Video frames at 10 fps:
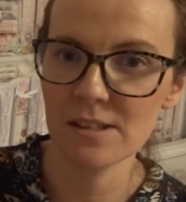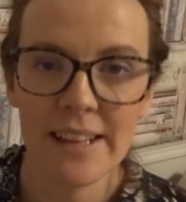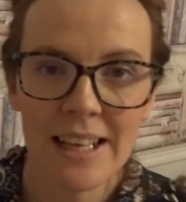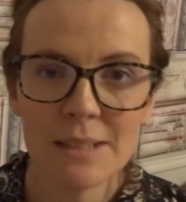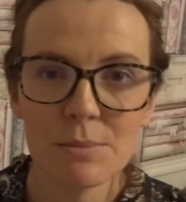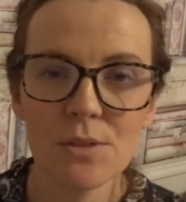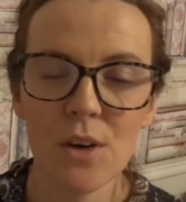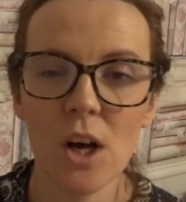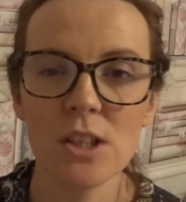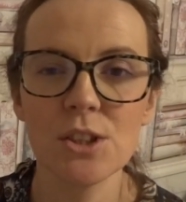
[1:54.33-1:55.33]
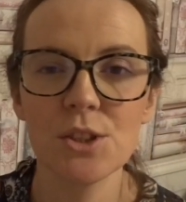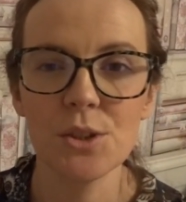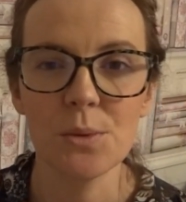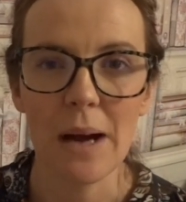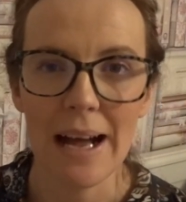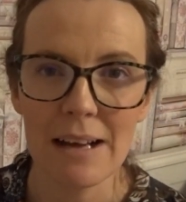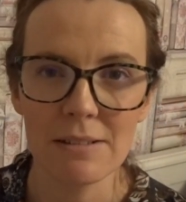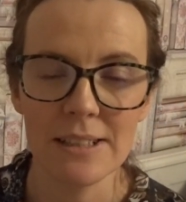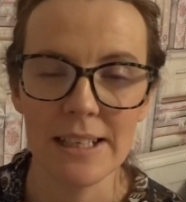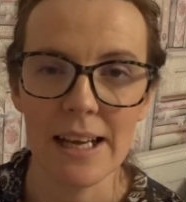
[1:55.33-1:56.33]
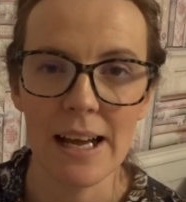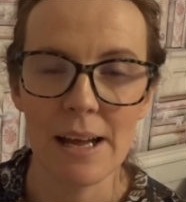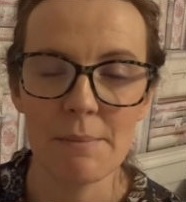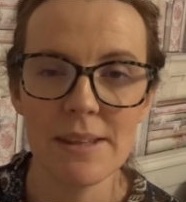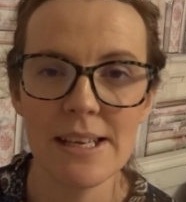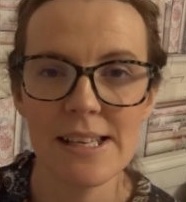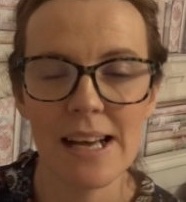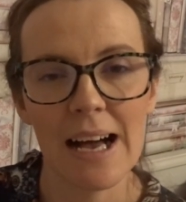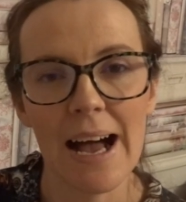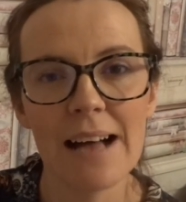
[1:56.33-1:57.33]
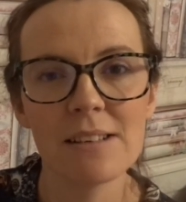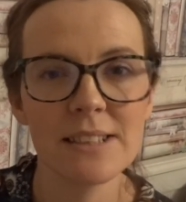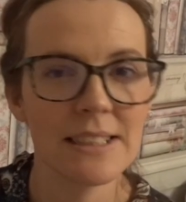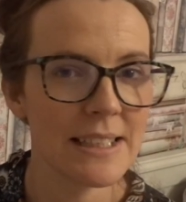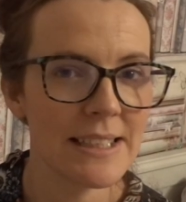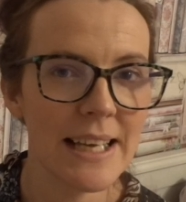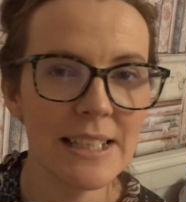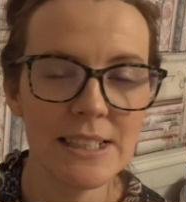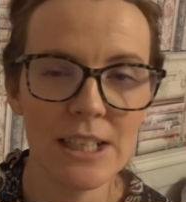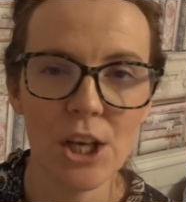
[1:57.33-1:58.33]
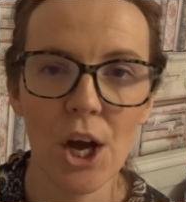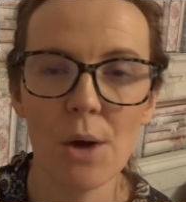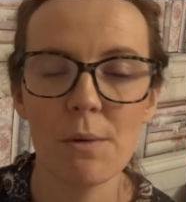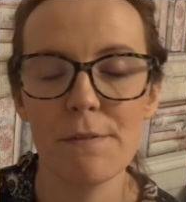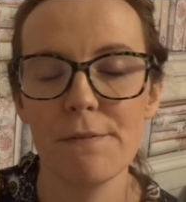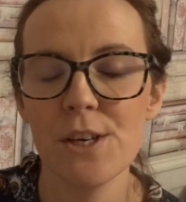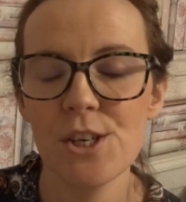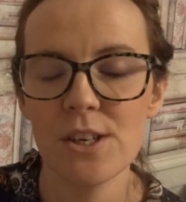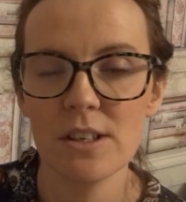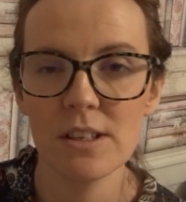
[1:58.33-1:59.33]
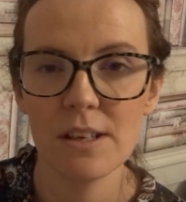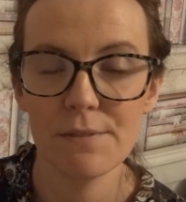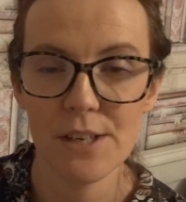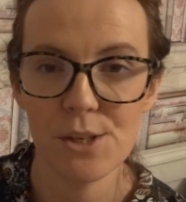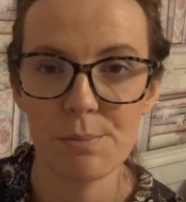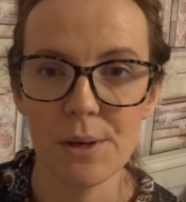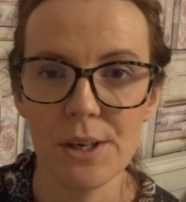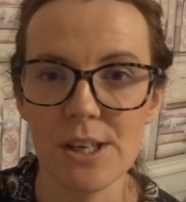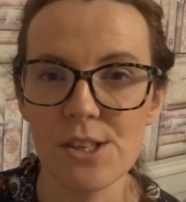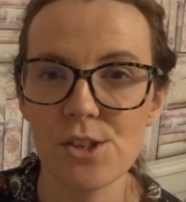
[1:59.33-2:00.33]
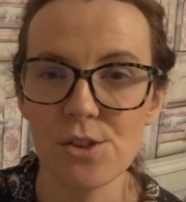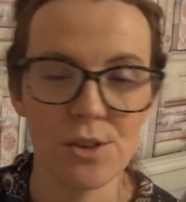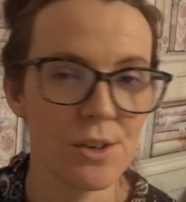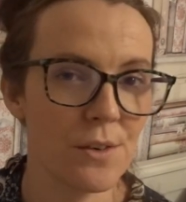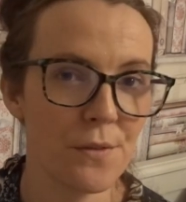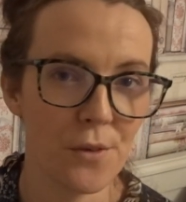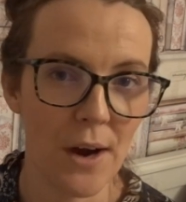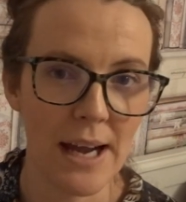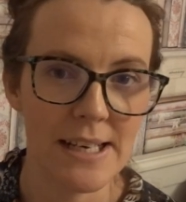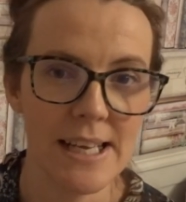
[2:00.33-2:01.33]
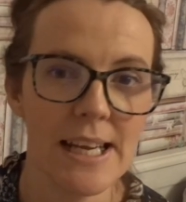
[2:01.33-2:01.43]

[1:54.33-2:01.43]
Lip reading: Then let's move on to Aldi. These are Aldi's Tasty Co. Fish Burgers Southern Fried.